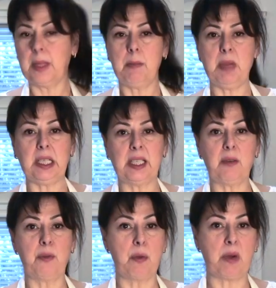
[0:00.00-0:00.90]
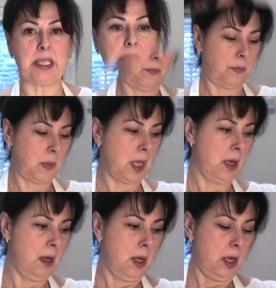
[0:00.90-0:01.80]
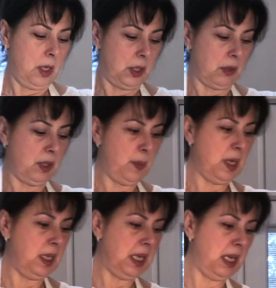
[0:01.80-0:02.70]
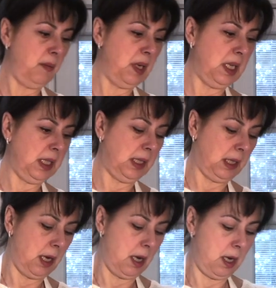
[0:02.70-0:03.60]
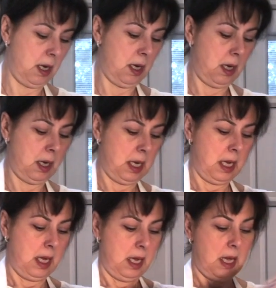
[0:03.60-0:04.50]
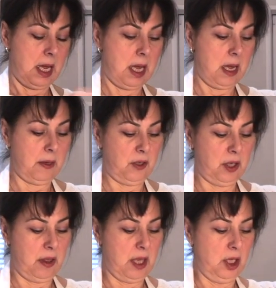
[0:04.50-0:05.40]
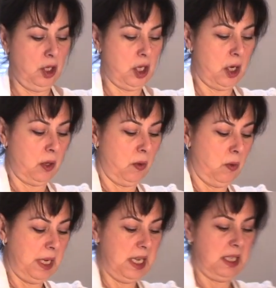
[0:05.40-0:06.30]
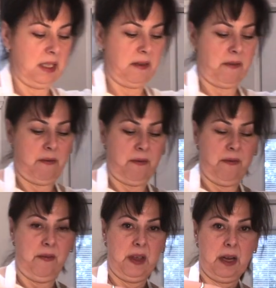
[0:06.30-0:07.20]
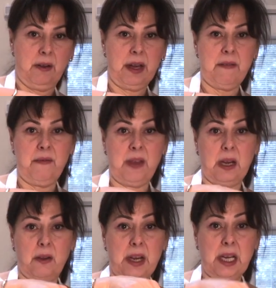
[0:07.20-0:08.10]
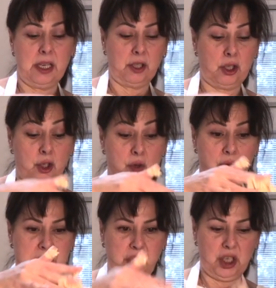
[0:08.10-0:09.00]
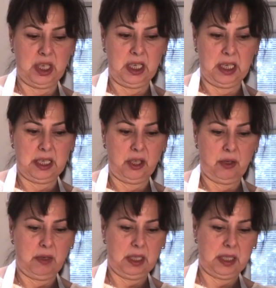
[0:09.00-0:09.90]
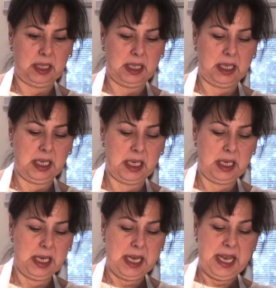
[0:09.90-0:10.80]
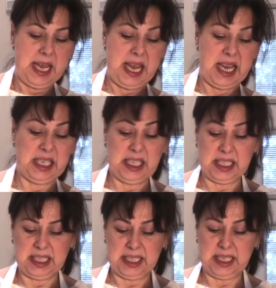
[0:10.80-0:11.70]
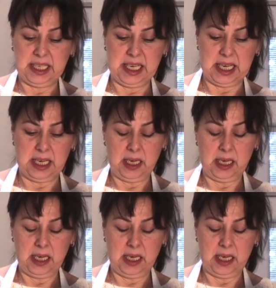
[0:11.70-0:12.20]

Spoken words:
mixing for the rest of the time. So it's been 10 minutes. And the dough is very, very stretchy, as you can see, and sticky.